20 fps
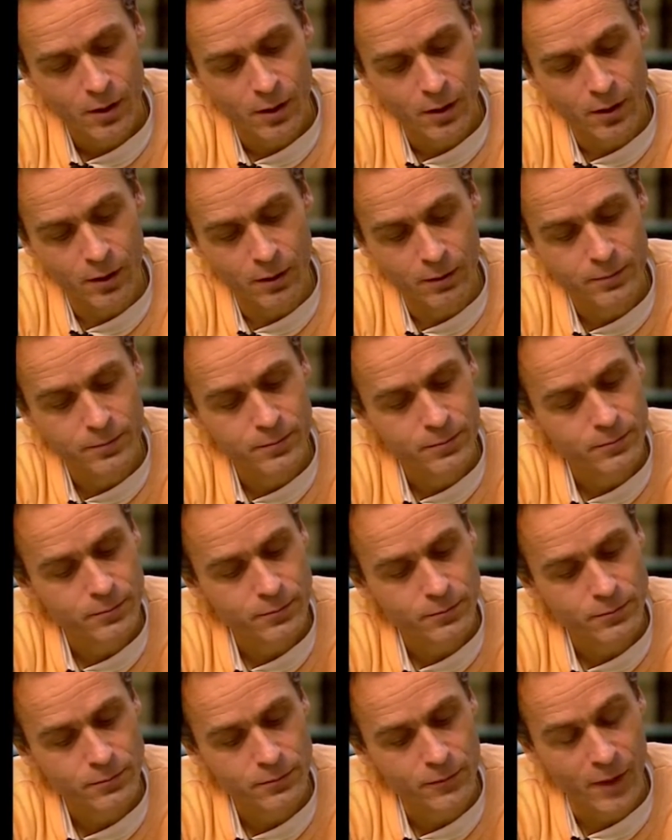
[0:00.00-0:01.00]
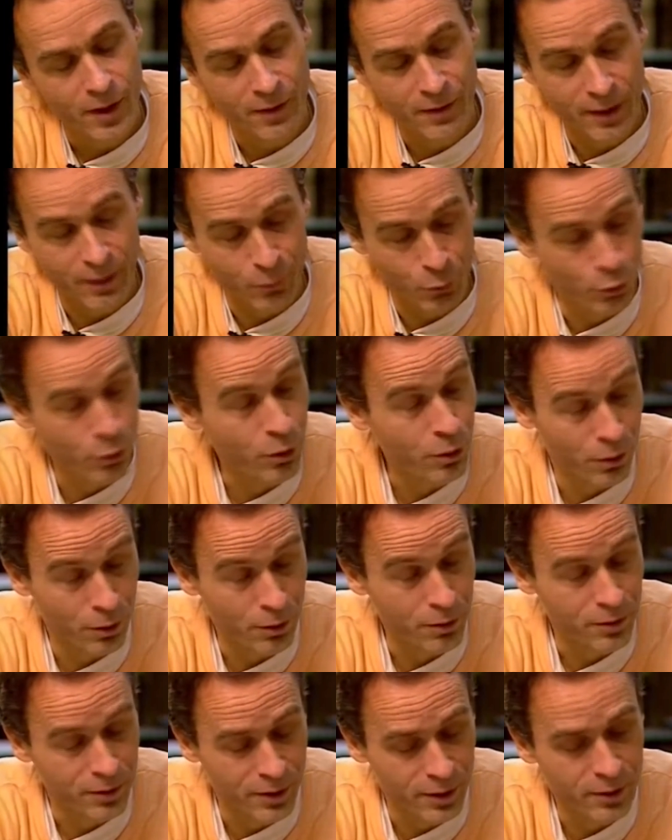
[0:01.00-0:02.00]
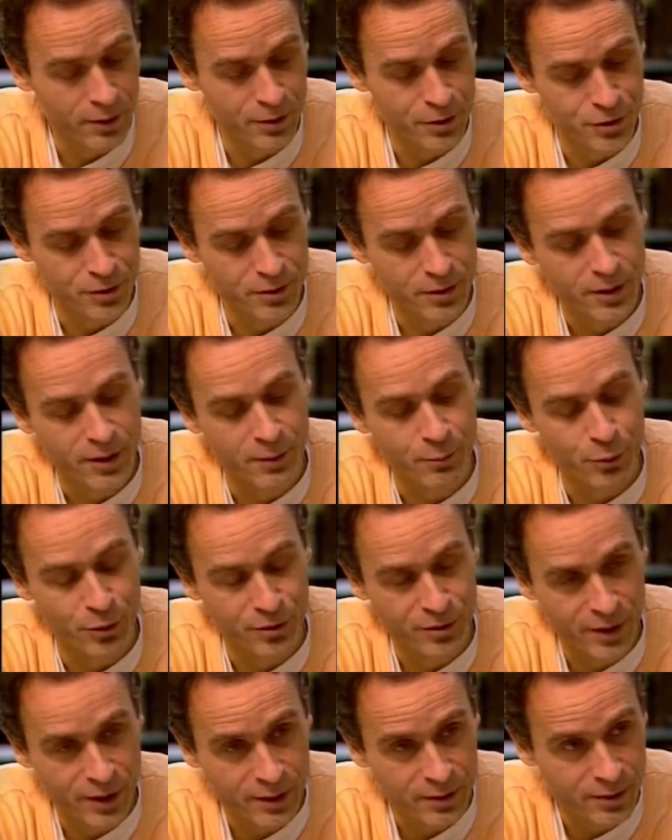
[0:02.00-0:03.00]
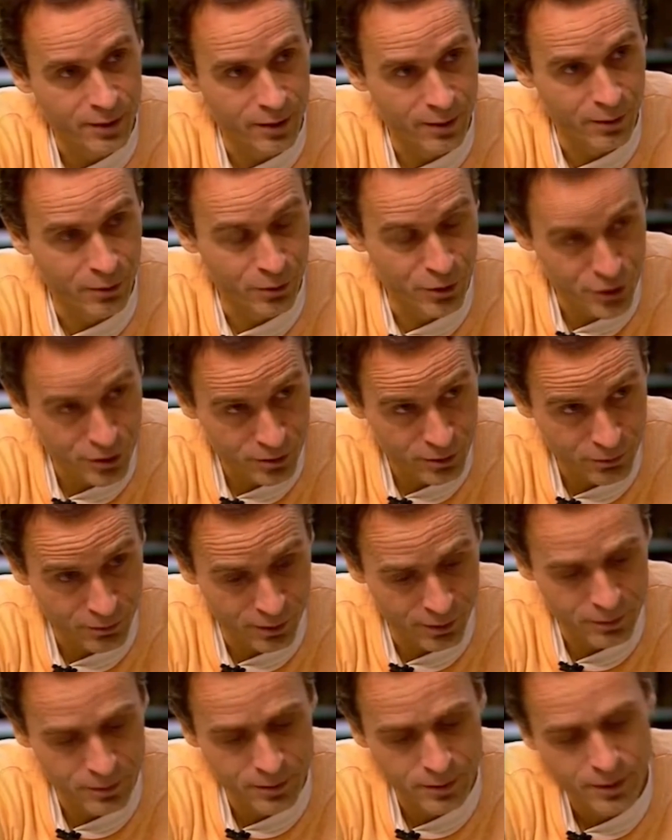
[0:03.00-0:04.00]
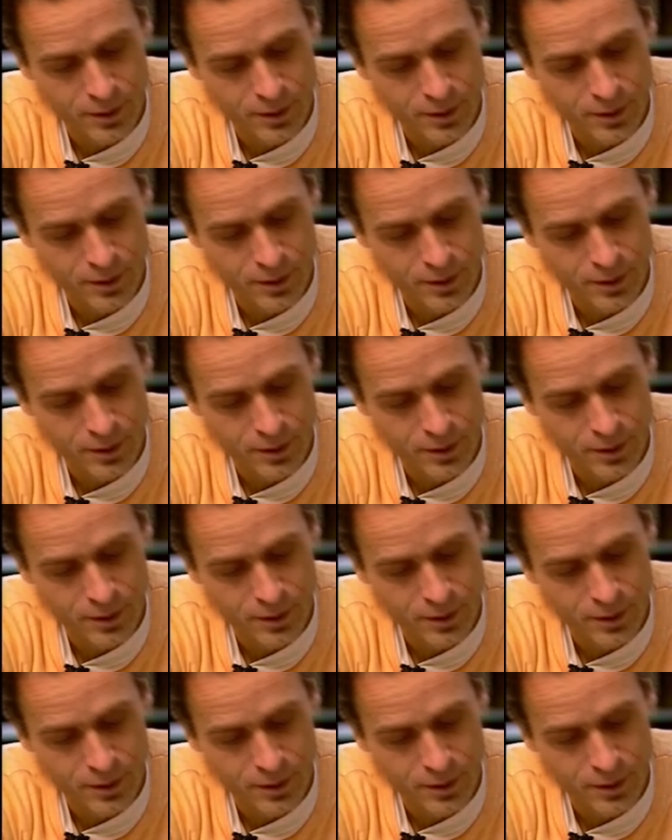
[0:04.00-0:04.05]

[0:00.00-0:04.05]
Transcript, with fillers: uh, and they were diligent in protecting their children,